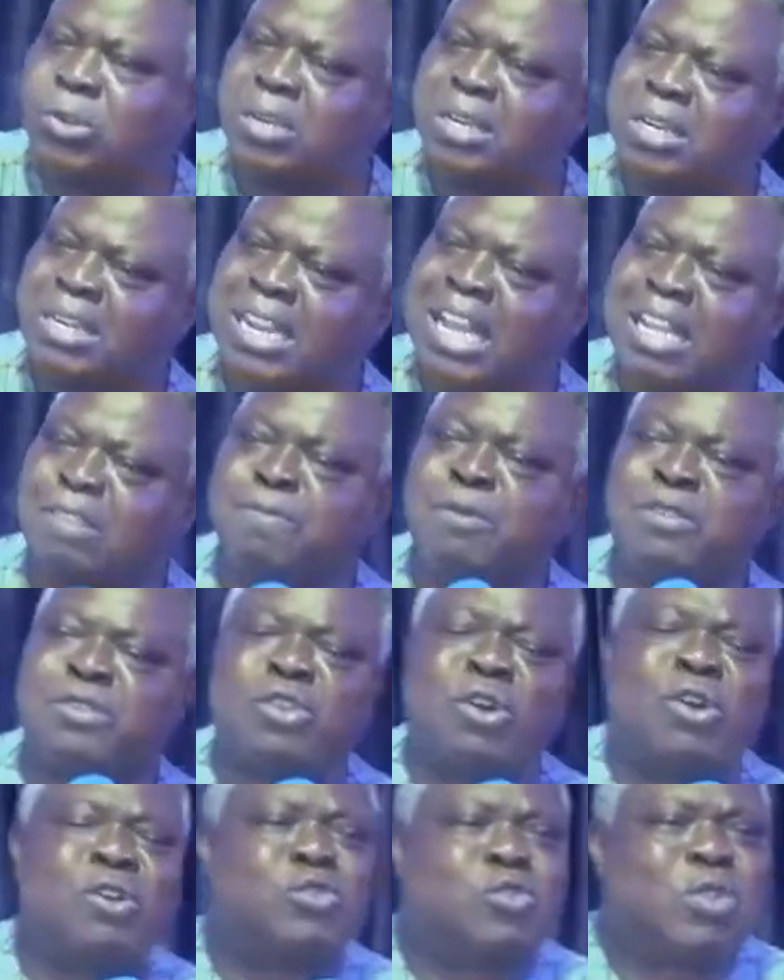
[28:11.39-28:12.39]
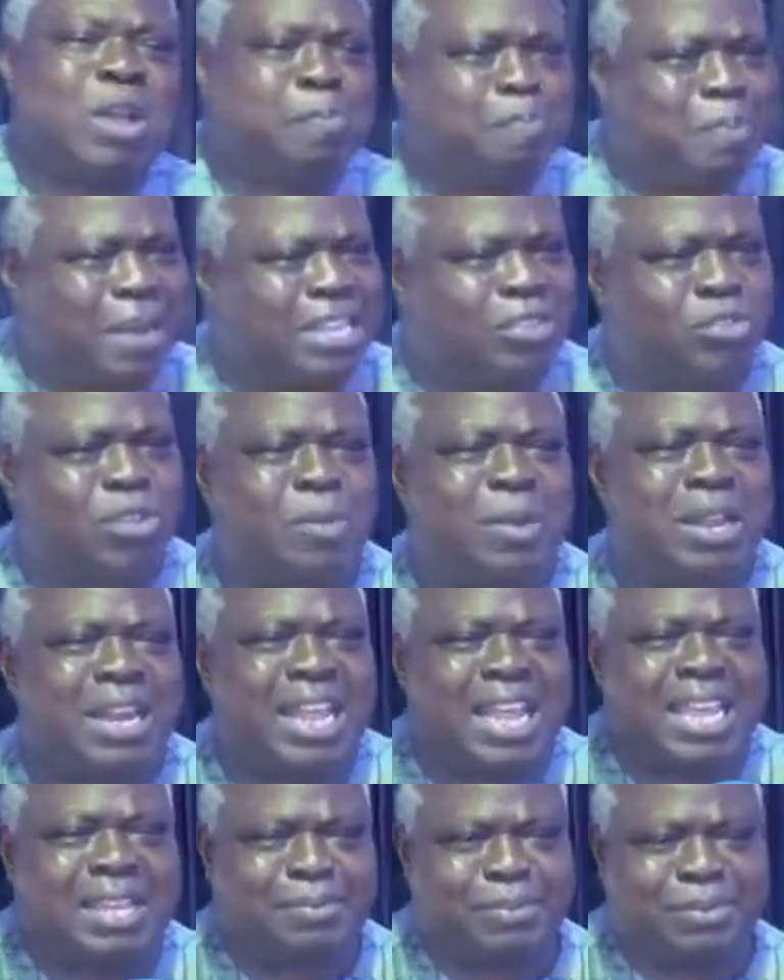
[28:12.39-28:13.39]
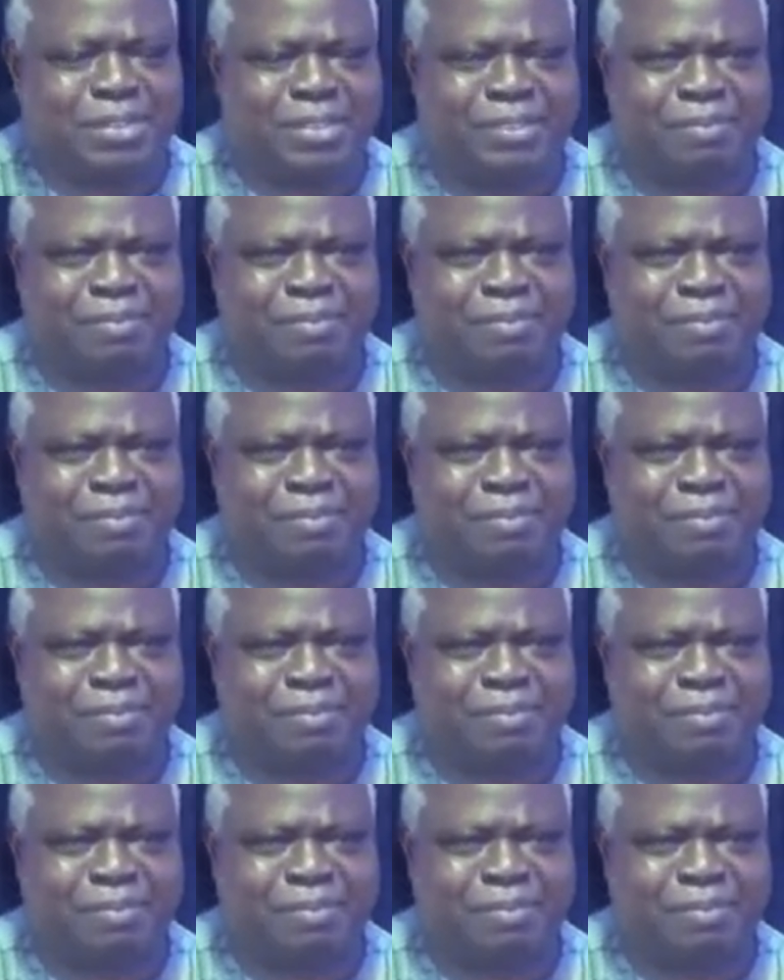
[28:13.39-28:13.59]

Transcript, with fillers: that must also apply to our lives.